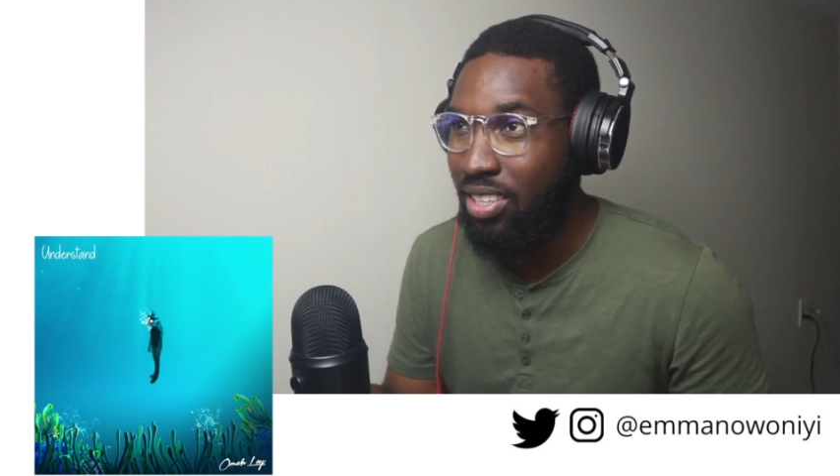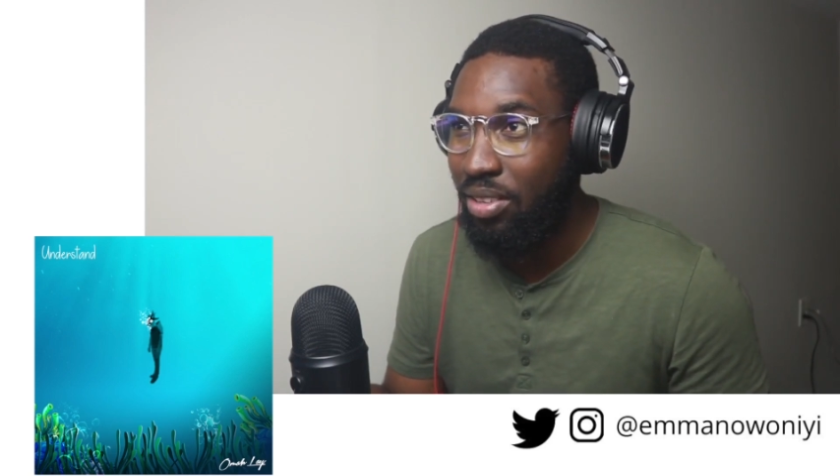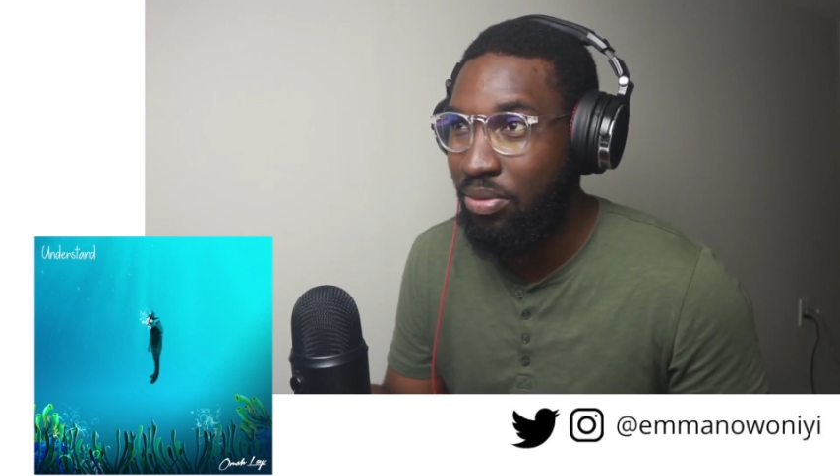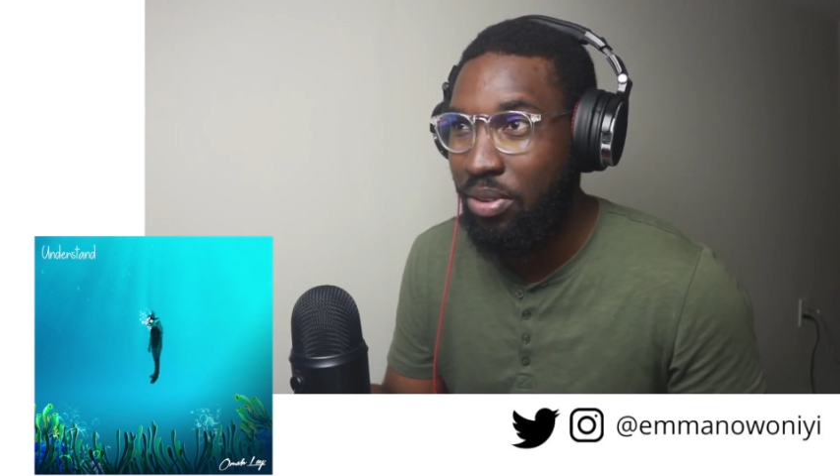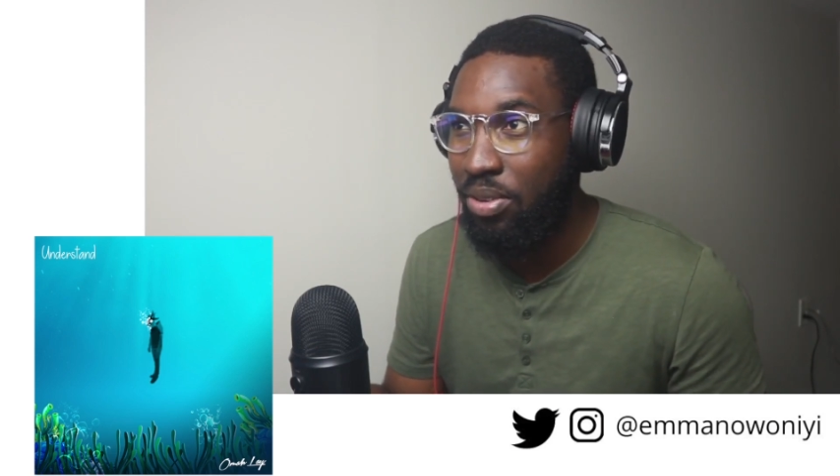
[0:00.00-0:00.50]

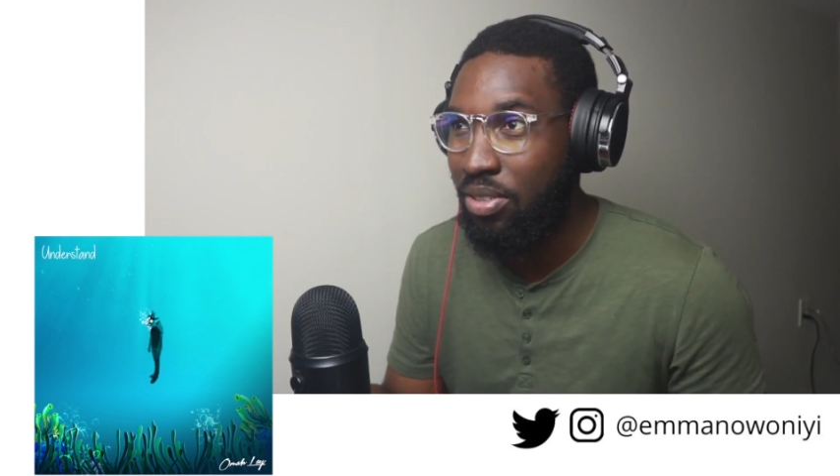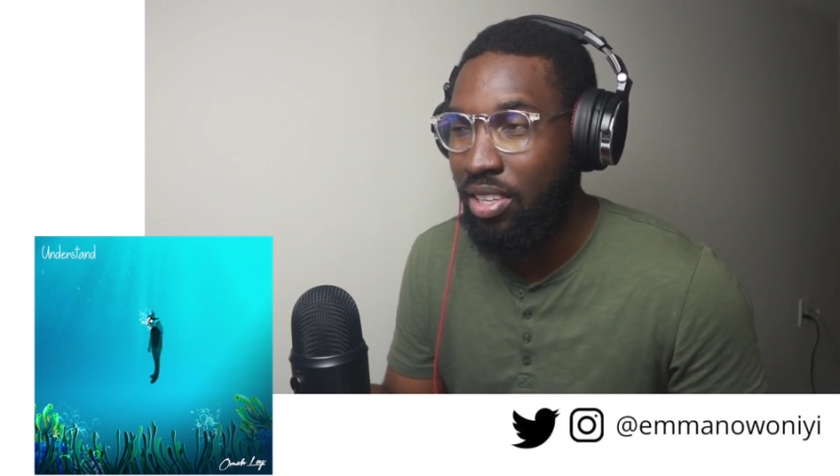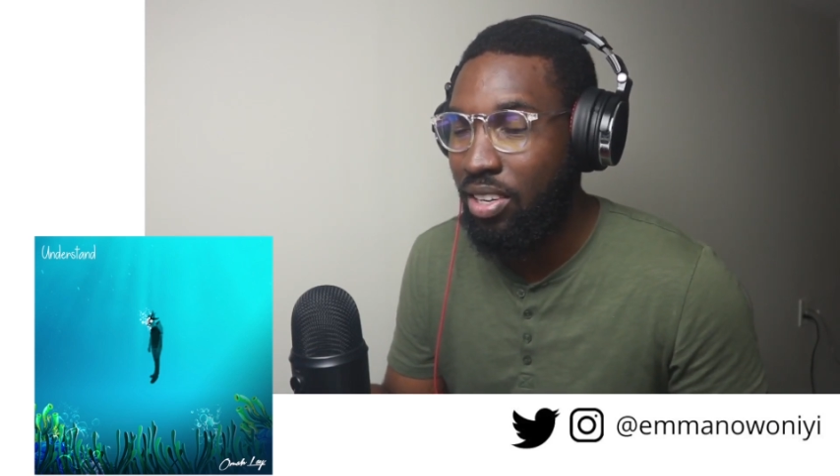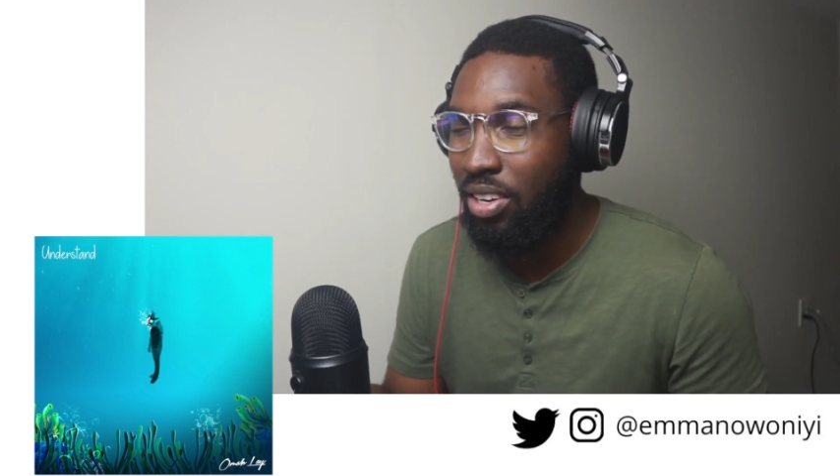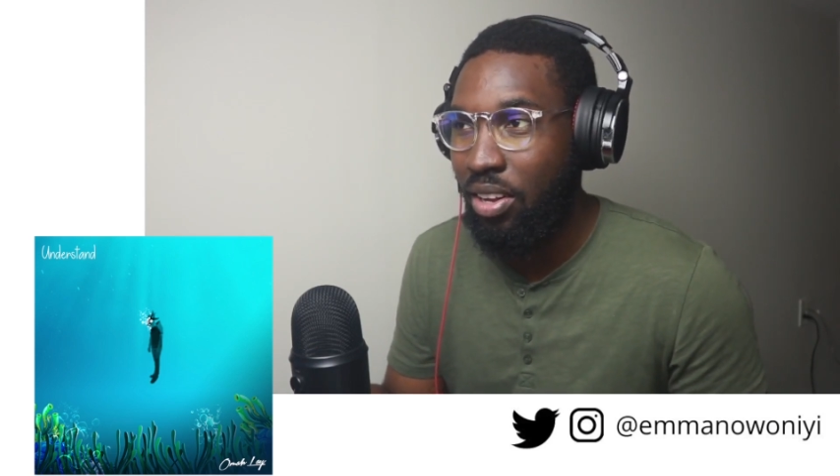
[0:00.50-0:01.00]
infused
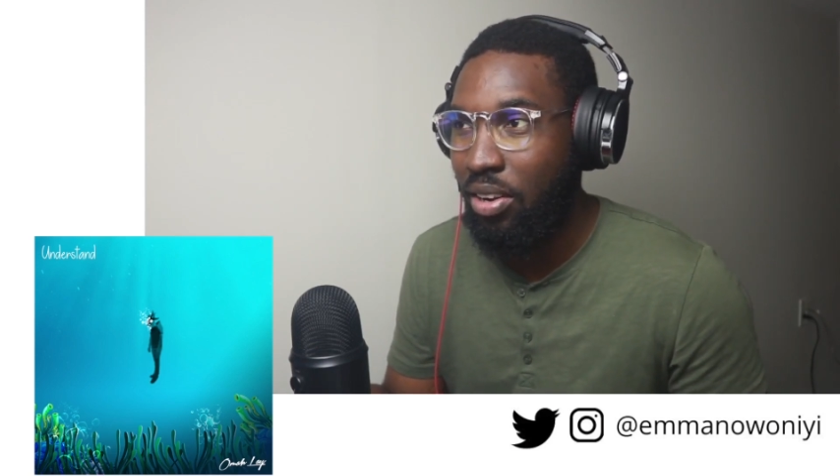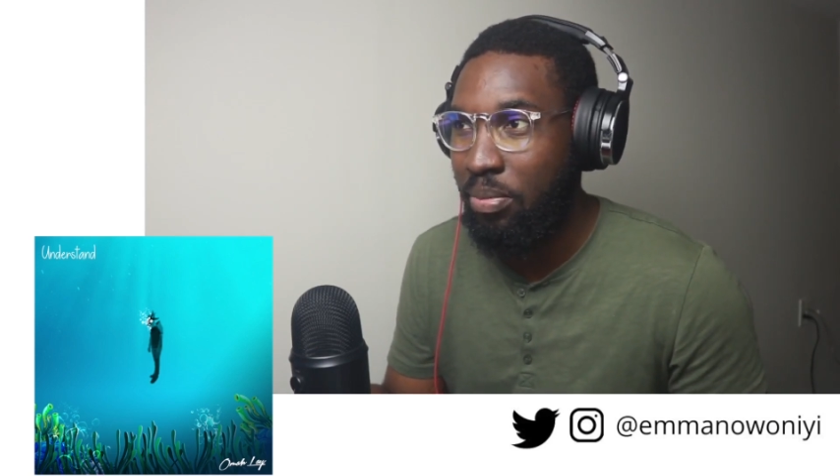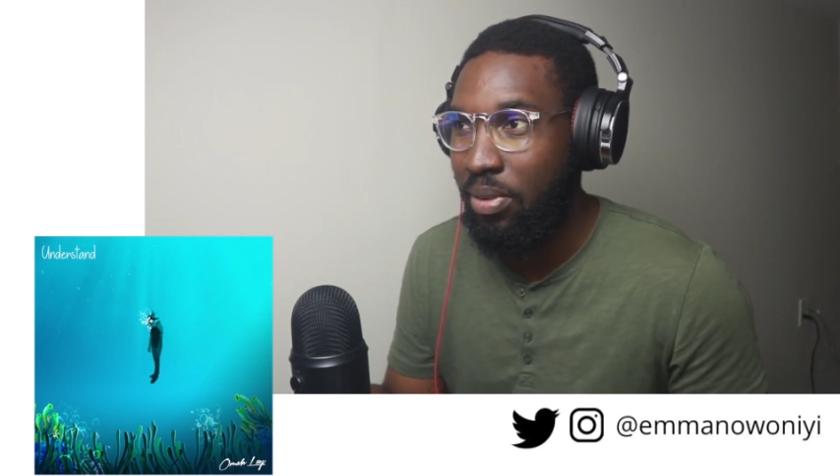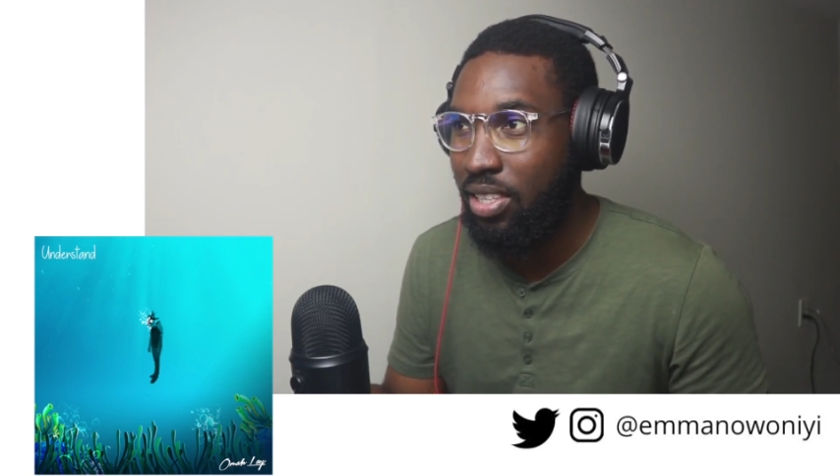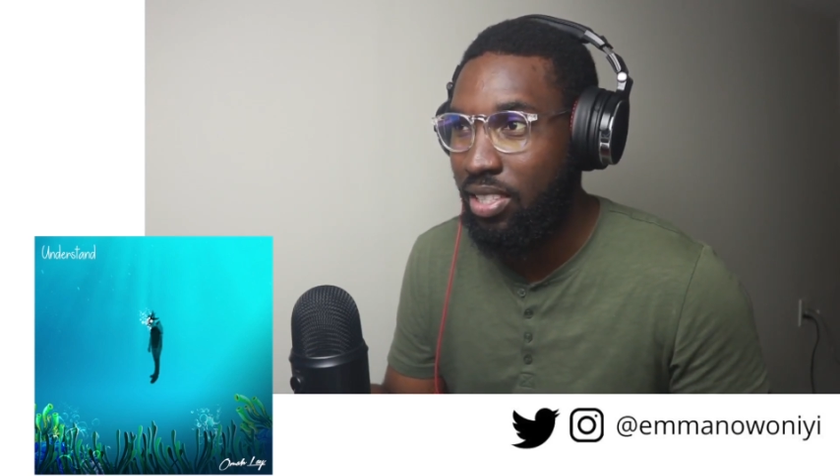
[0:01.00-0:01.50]
in a lot of
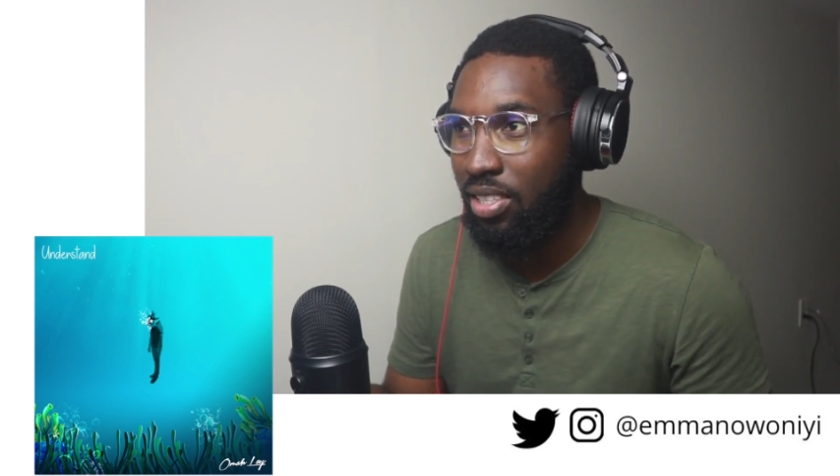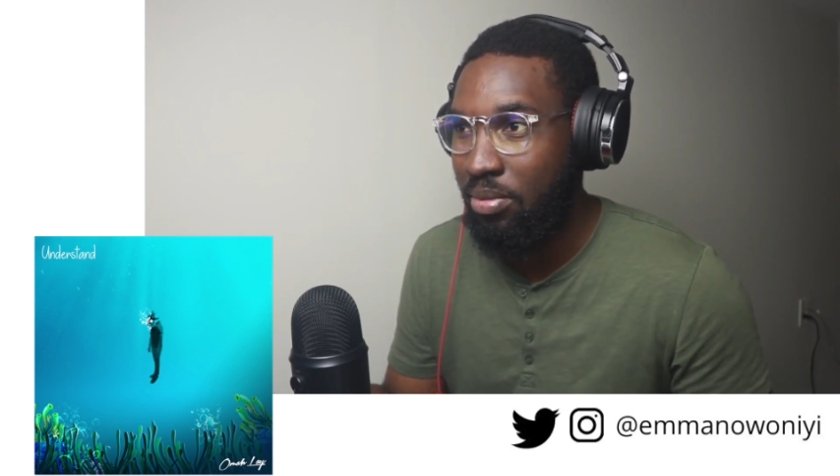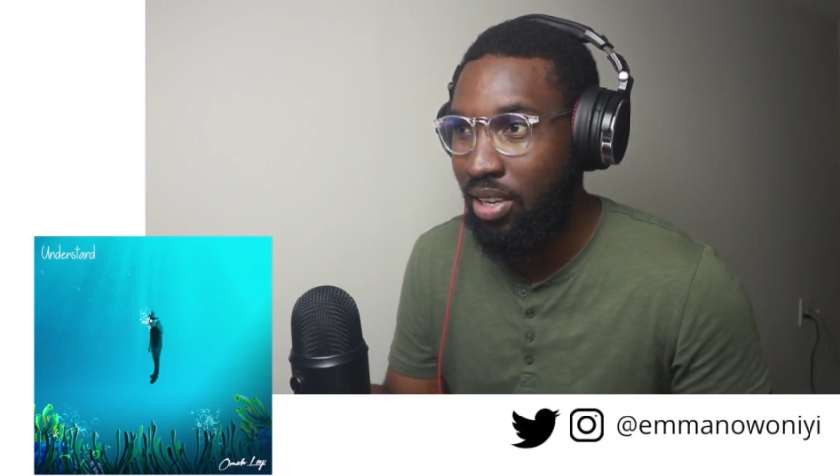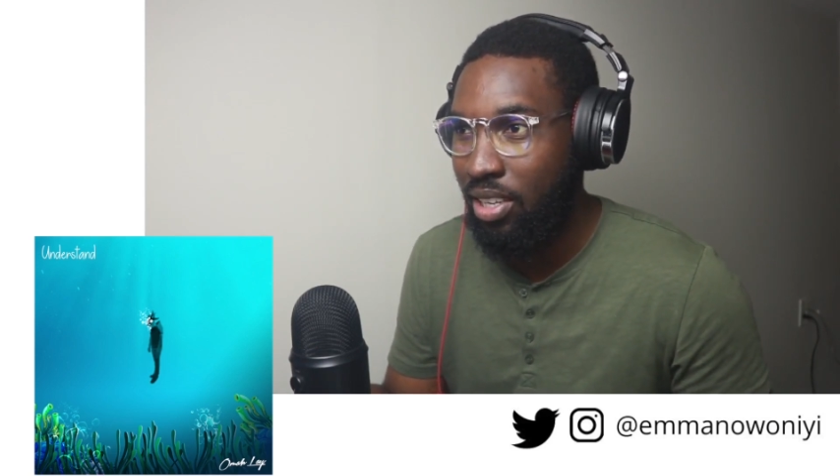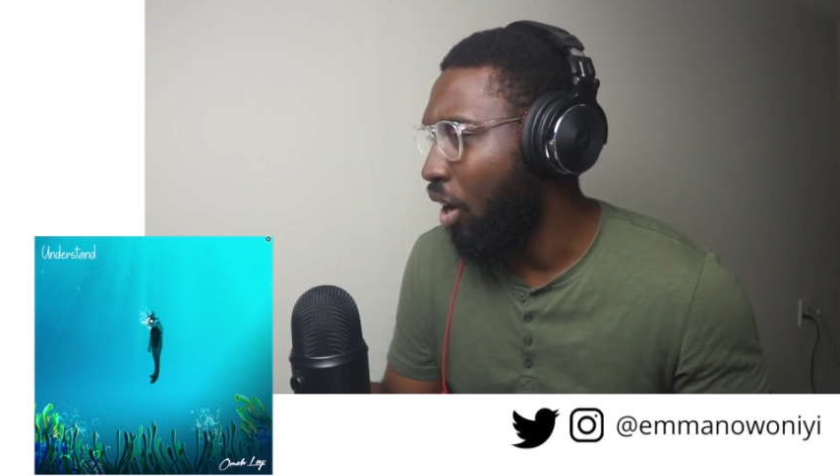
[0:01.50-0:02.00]
places,
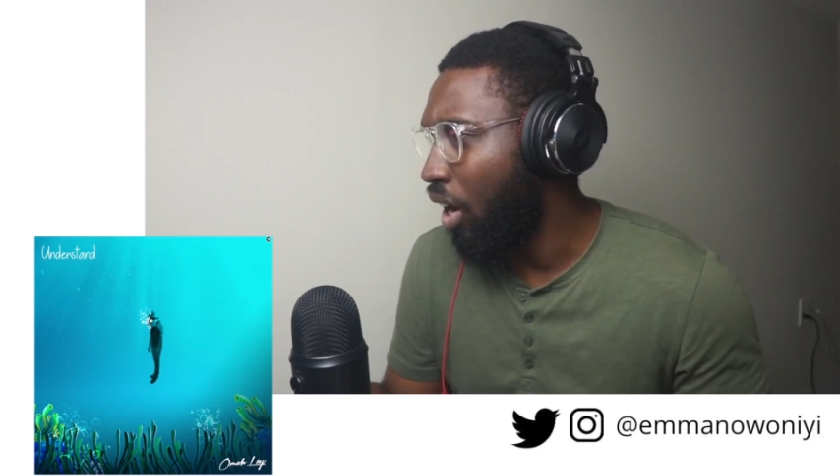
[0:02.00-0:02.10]
man.